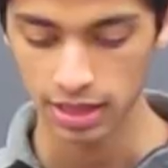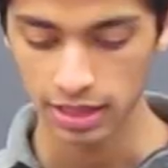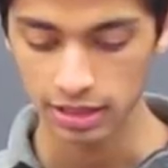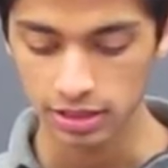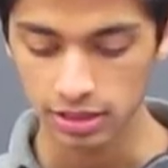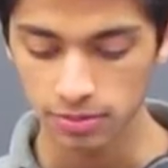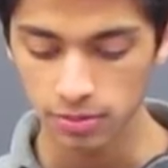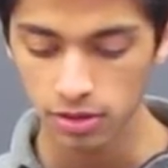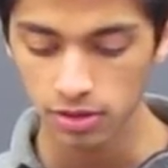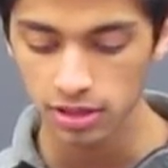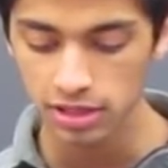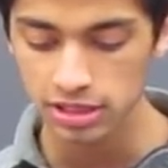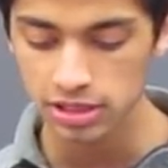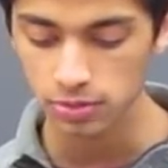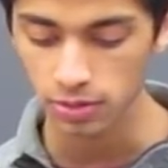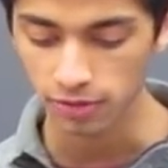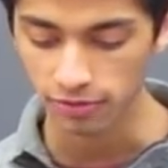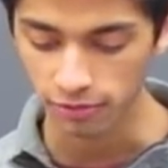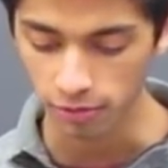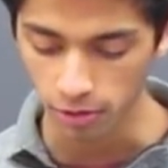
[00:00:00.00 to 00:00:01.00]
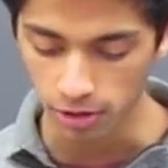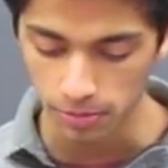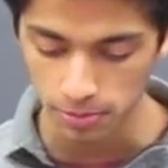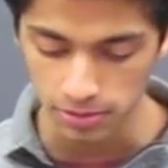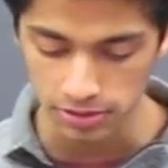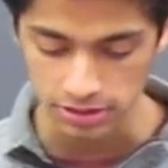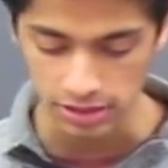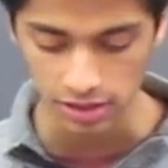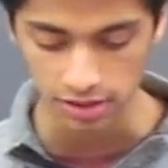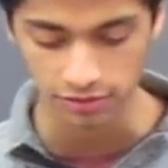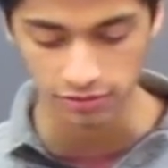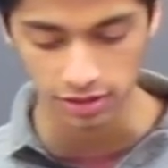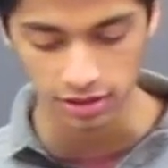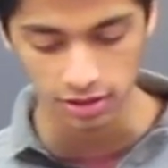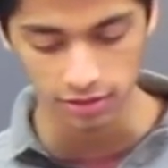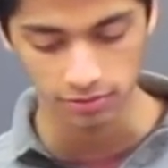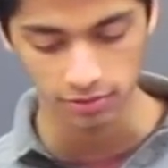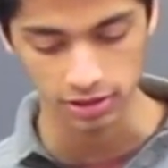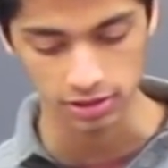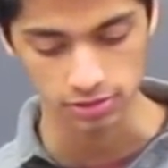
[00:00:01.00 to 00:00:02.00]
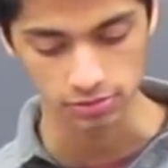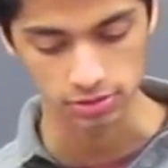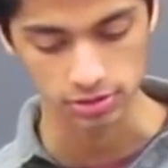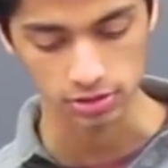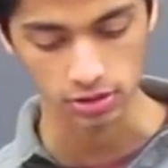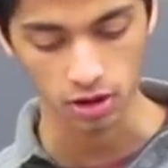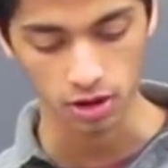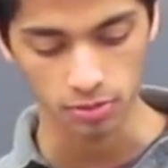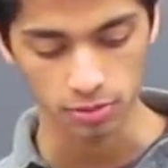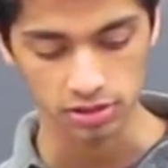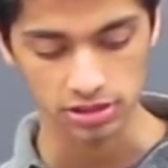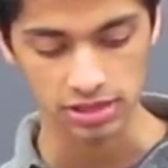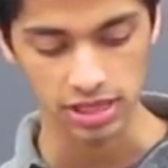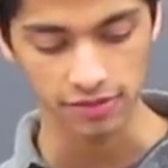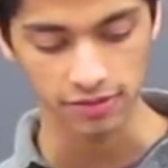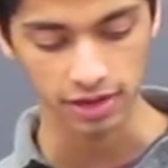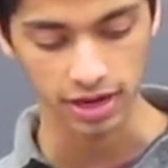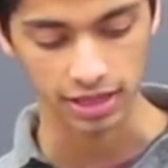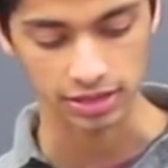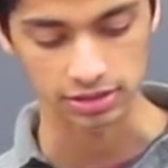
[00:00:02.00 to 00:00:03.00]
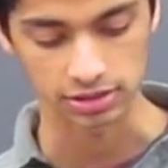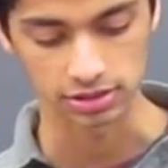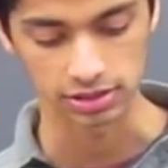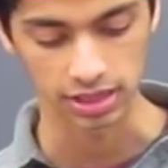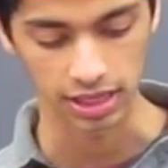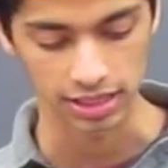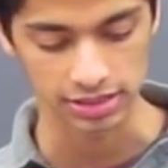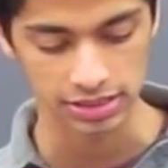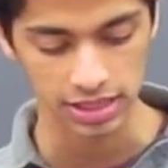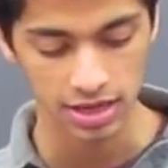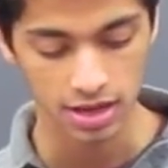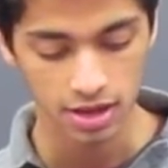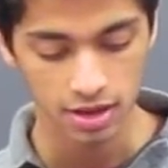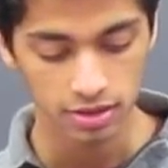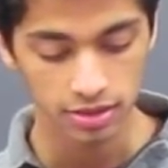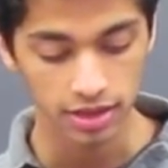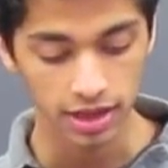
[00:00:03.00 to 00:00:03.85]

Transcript: In communities where 40% of individuals almost never exercise,